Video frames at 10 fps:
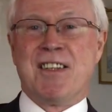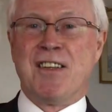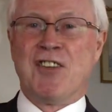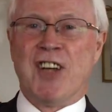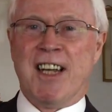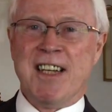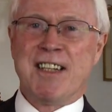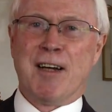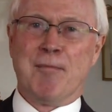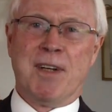So the
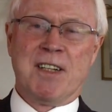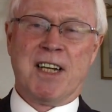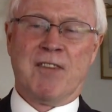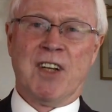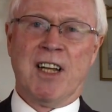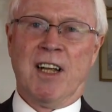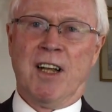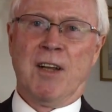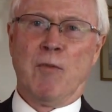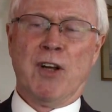Chinese companies have to
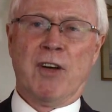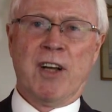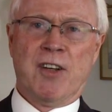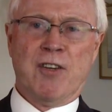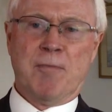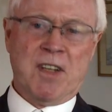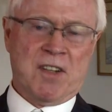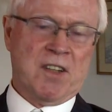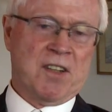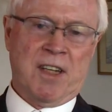learn that when you're going to do
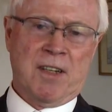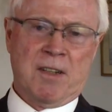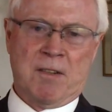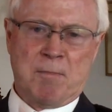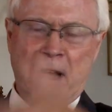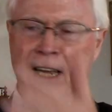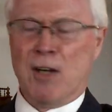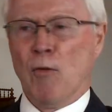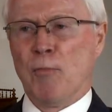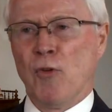business in
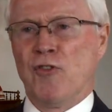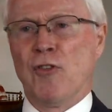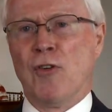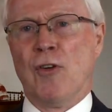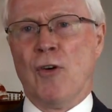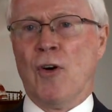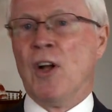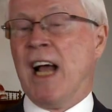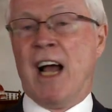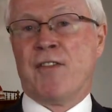Spain or Portugal or
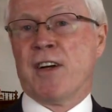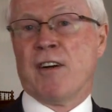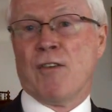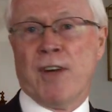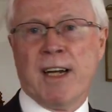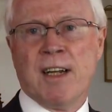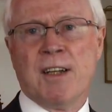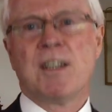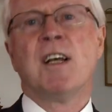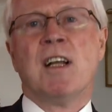Africa or
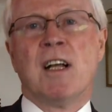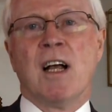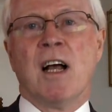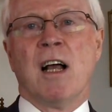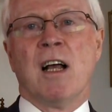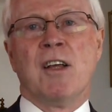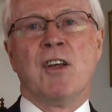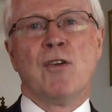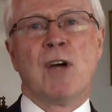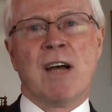England,
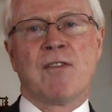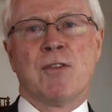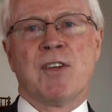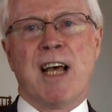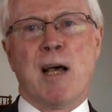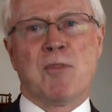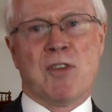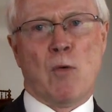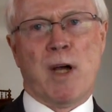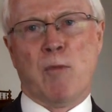you have to
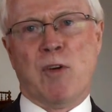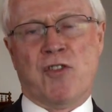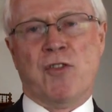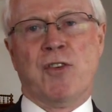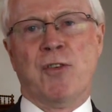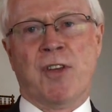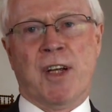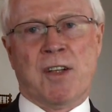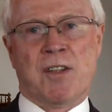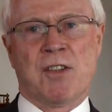adapt the way in which you do
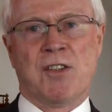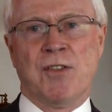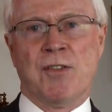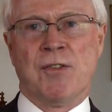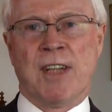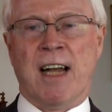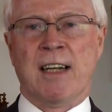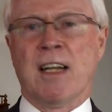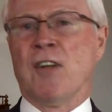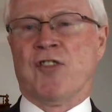things to
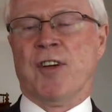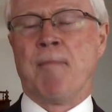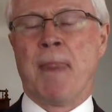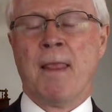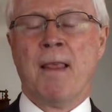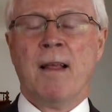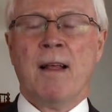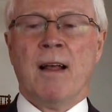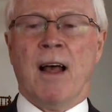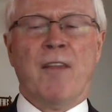that culture.
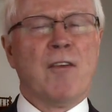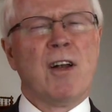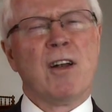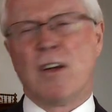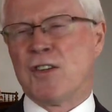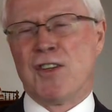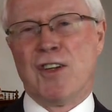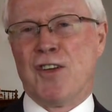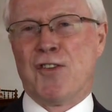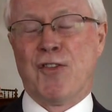And there are lots
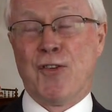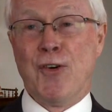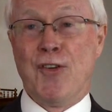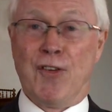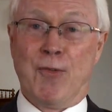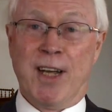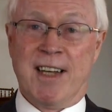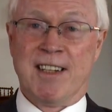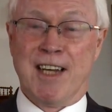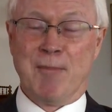and lots of stories. If we
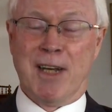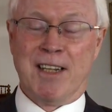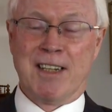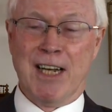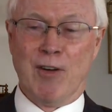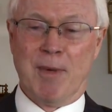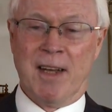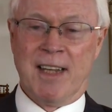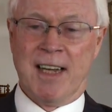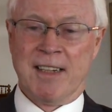had time, I could tell you
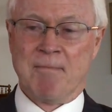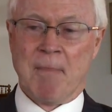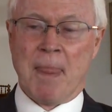about that.